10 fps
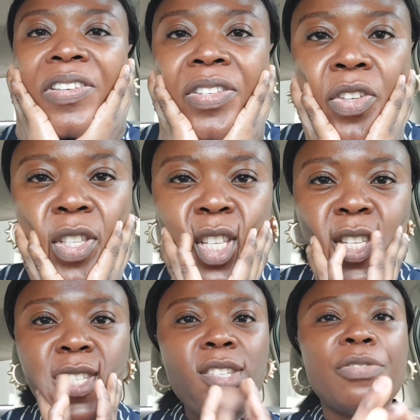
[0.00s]
So
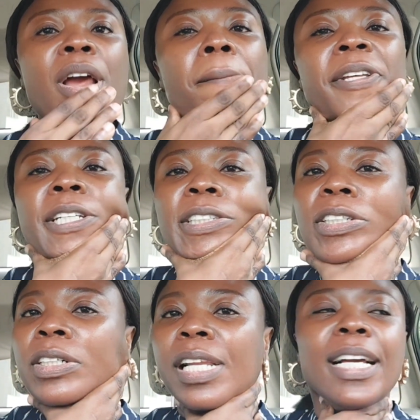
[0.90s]
this is the
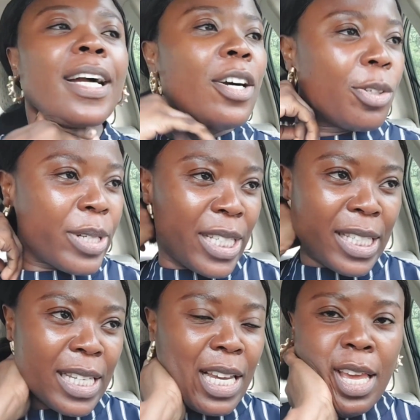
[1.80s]
reapplication. Like I always
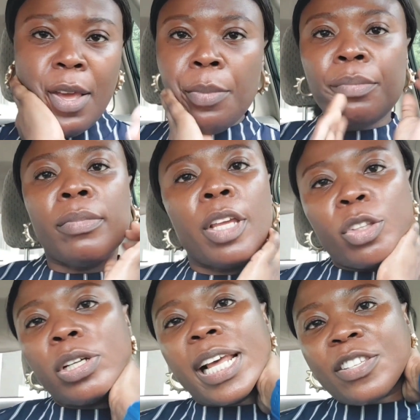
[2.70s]
say,
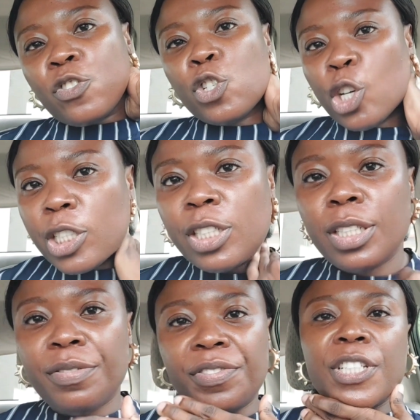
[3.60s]
don't let's judge
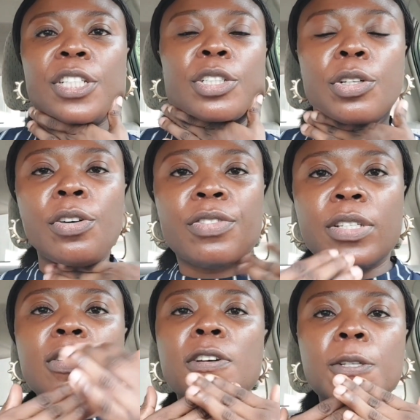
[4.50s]
the finish of a
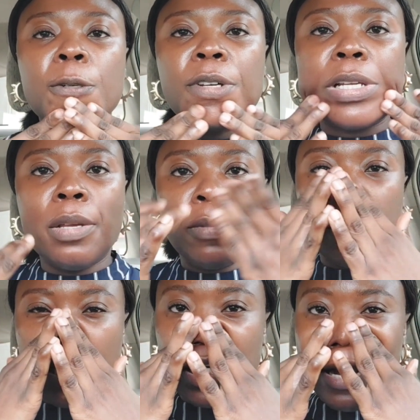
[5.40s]
sunscreen
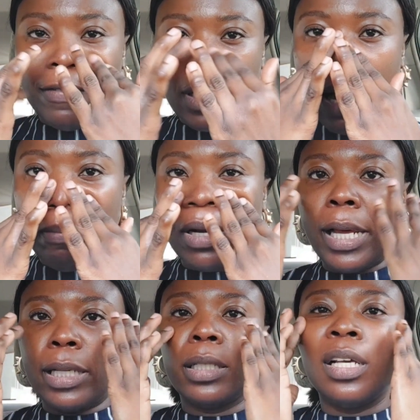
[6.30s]
immediately after
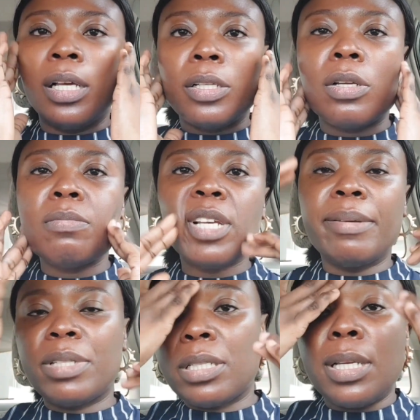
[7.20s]
applying.
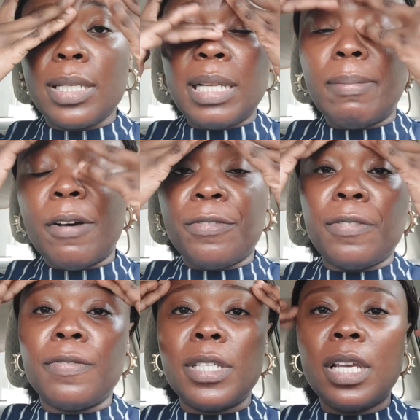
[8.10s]
Sometimes it takes about
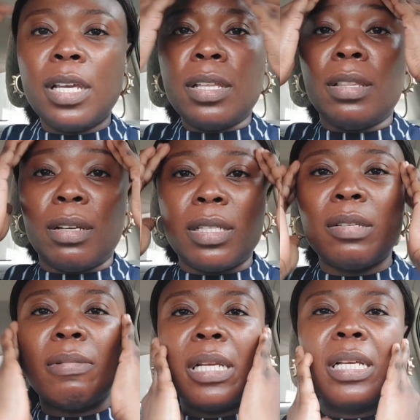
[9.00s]
15-30
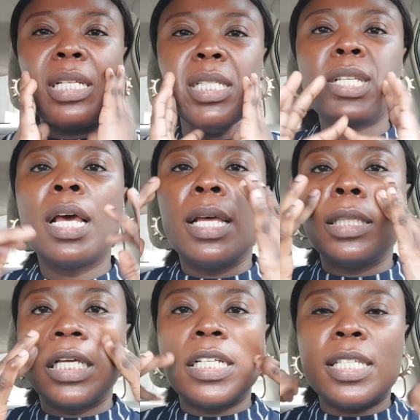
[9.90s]
minutes,
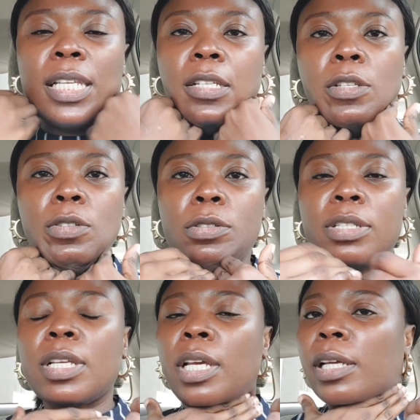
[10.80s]
then it
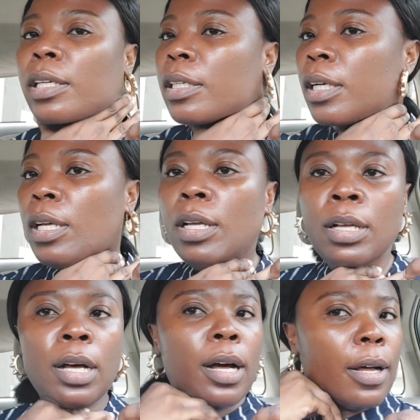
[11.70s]
settles in.
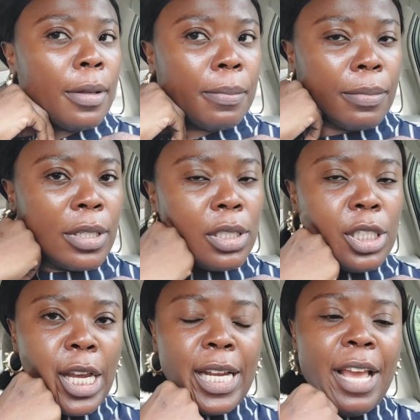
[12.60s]

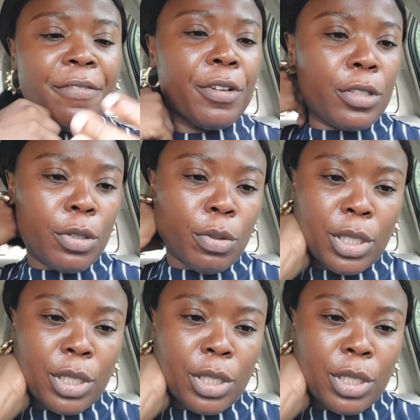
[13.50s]
Initially I felt it